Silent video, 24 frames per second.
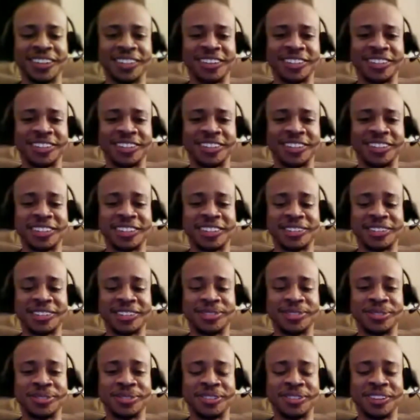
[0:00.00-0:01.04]
So that's
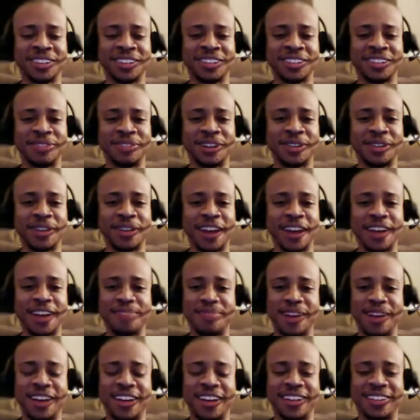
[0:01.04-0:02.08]
2. We know
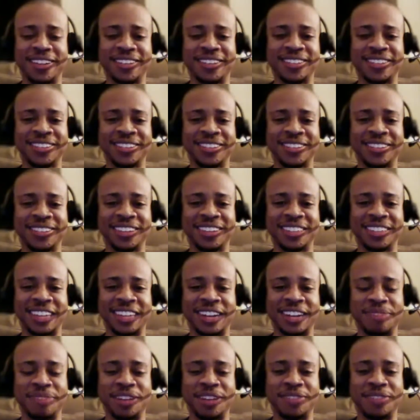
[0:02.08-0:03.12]
Ant-Man is going to
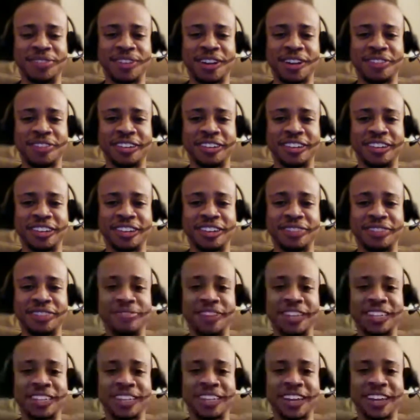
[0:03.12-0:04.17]
be involved in the
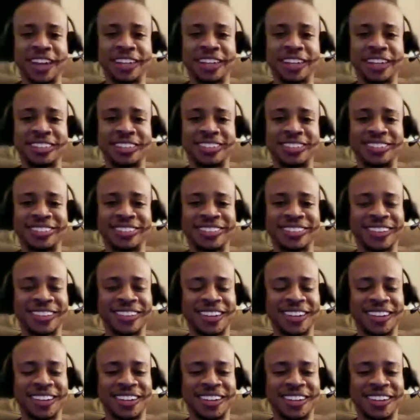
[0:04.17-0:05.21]
investigation
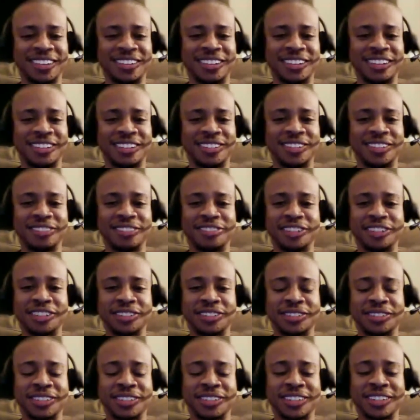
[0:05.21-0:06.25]
during
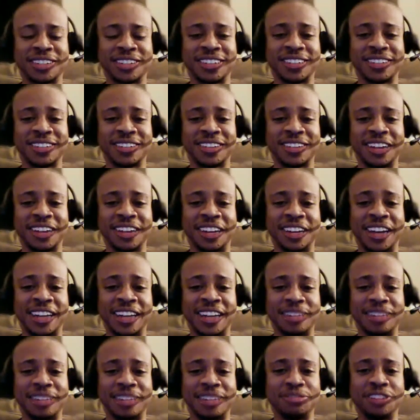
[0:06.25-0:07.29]
Original Sin, and he
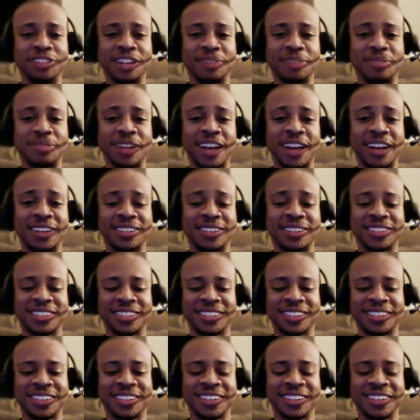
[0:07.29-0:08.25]
has a movie coming out.